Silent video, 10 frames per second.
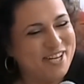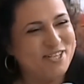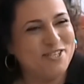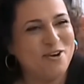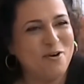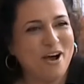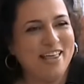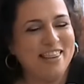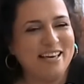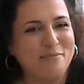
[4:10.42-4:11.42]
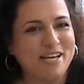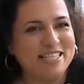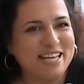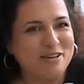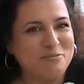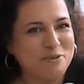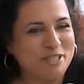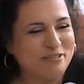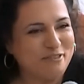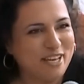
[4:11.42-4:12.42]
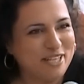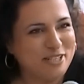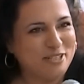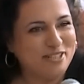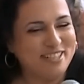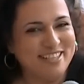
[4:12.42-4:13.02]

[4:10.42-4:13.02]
So I think my second motivation